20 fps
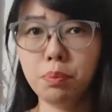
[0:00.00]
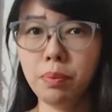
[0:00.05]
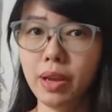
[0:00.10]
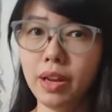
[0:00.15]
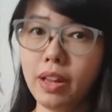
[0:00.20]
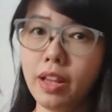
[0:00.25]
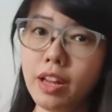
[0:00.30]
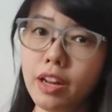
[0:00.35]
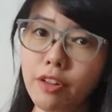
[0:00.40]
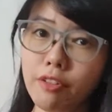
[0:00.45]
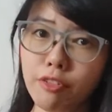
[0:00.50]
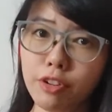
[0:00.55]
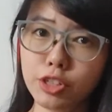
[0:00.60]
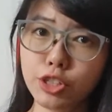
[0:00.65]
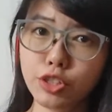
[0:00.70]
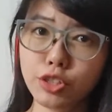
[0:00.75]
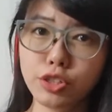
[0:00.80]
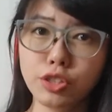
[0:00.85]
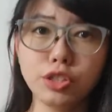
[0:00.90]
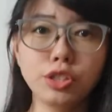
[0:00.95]
many
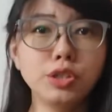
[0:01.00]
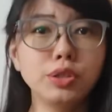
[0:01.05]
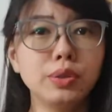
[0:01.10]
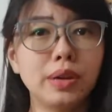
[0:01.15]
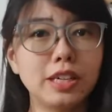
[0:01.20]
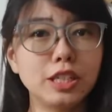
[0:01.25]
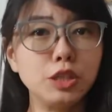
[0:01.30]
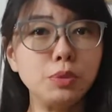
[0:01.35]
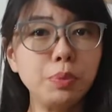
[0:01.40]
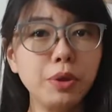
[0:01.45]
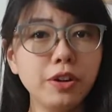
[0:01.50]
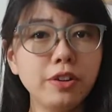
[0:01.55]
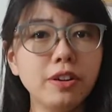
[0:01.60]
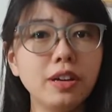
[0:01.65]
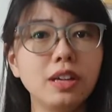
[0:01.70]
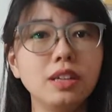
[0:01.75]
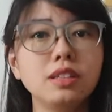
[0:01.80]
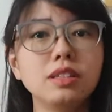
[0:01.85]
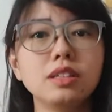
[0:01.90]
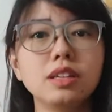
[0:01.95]
individuals to
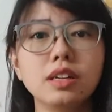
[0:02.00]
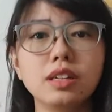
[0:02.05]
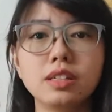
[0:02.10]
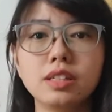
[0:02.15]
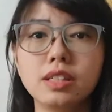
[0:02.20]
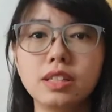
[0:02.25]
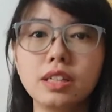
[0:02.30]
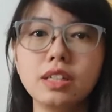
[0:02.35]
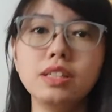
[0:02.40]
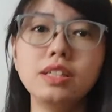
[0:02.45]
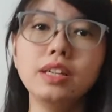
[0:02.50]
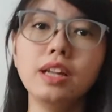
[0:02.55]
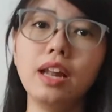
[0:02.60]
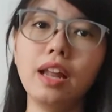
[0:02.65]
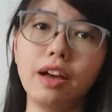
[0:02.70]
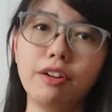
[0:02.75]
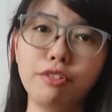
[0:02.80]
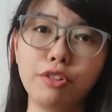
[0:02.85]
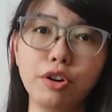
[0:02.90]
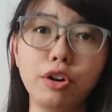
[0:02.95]
experience a certain
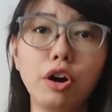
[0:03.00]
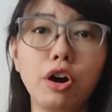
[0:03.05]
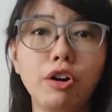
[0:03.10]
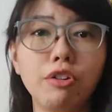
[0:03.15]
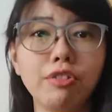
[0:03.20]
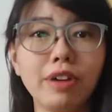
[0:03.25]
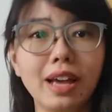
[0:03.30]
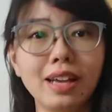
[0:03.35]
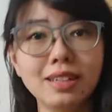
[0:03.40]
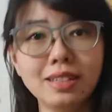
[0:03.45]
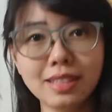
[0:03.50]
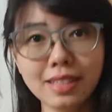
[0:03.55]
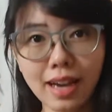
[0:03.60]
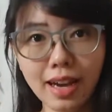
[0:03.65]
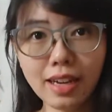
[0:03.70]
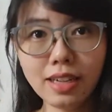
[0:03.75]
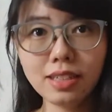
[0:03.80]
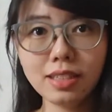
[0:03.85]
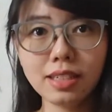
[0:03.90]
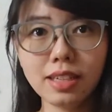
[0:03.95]
level of
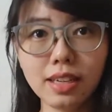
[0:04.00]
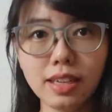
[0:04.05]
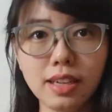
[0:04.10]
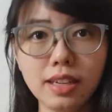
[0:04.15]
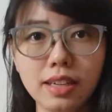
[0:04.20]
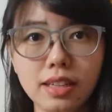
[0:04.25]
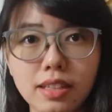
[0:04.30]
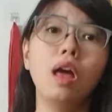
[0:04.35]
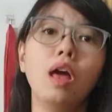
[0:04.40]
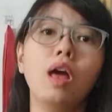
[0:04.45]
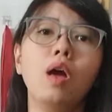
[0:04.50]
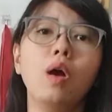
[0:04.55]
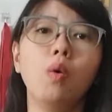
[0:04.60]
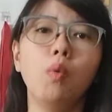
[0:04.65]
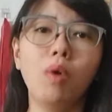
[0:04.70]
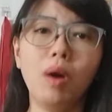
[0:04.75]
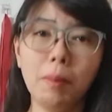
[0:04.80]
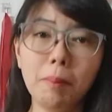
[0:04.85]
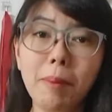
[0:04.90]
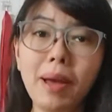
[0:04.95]
anxiety.
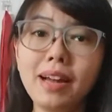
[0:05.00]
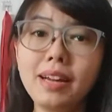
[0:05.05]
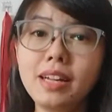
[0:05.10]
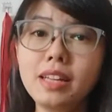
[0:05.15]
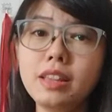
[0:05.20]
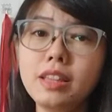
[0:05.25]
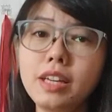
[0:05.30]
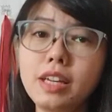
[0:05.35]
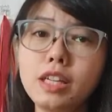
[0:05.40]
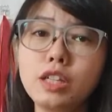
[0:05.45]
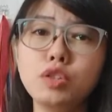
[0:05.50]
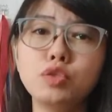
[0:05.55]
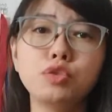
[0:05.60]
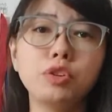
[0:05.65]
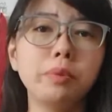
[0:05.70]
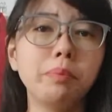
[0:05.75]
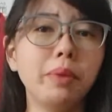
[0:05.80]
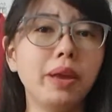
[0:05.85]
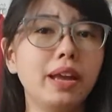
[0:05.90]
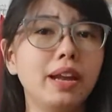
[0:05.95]
While many things
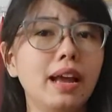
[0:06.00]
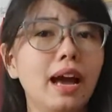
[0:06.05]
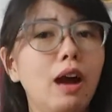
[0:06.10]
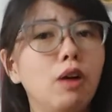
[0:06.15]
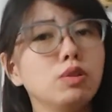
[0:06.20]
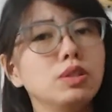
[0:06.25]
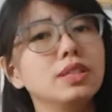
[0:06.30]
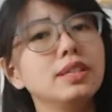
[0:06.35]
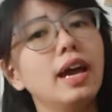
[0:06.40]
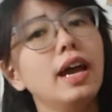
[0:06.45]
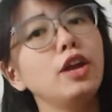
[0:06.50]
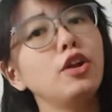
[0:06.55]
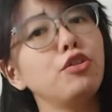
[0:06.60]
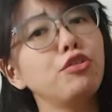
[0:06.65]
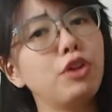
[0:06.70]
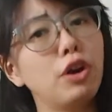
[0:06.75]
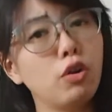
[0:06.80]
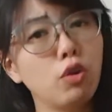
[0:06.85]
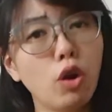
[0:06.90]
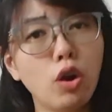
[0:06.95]
remain outside of
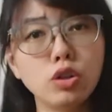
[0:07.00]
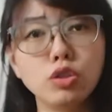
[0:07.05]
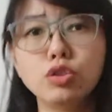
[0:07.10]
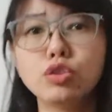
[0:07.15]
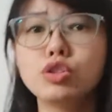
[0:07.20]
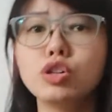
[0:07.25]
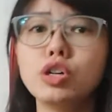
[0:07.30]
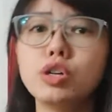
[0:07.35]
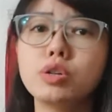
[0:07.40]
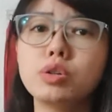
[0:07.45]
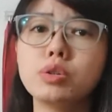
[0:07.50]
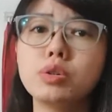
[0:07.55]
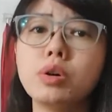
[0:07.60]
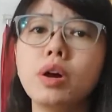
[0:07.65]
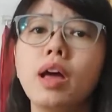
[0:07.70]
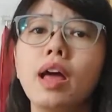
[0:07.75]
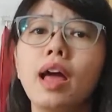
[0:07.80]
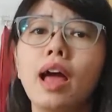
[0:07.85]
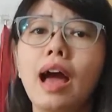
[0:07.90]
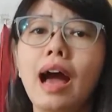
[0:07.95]
our control,
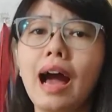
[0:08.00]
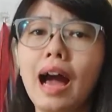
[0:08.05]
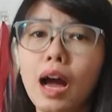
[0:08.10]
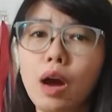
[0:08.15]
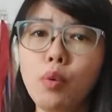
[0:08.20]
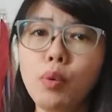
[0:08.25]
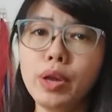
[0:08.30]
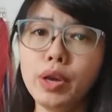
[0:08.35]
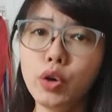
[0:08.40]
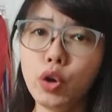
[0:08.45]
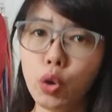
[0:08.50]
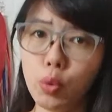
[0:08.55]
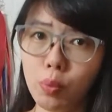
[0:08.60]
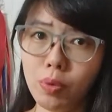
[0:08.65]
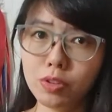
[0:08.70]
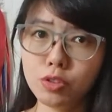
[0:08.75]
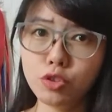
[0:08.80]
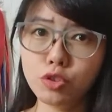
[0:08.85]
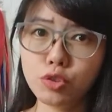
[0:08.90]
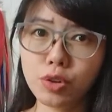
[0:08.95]
how we cope
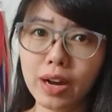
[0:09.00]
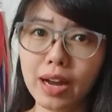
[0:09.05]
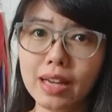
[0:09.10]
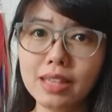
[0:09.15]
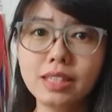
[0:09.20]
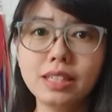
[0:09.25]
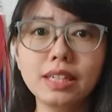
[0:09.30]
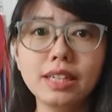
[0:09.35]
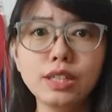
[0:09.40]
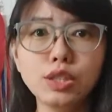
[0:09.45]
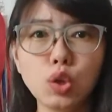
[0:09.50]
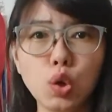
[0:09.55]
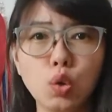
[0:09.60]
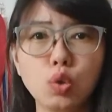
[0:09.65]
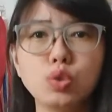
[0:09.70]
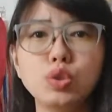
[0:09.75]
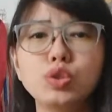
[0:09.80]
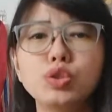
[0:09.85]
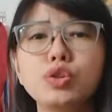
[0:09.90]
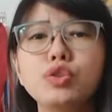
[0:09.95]
with stress is
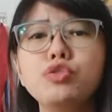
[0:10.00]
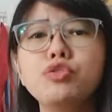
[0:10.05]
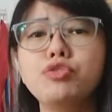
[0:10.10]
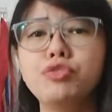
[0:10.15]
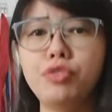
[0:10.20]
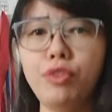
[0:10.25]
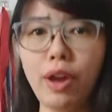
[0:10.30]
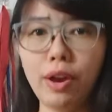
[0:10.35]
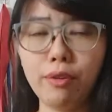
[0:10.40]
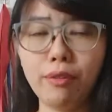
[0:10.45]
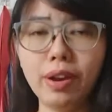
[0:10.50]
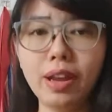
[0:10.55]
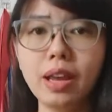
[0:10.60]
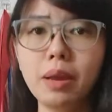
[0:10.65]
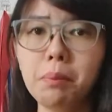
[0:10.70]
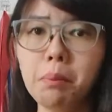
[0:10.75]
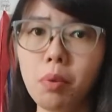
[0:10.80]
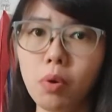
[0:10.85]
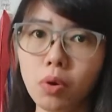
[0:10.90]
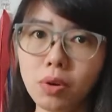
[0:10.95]
also very
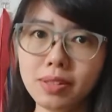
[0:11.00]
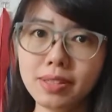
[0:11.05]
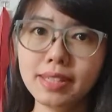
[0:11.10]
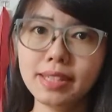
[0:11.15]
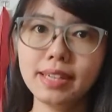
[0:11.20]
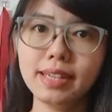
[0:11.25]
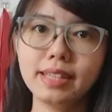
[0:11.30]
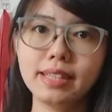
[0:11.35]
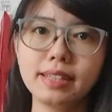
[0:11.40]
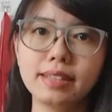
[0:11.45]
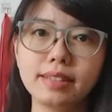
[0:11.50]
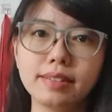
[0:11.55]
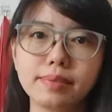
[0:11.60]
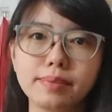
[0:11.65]
important.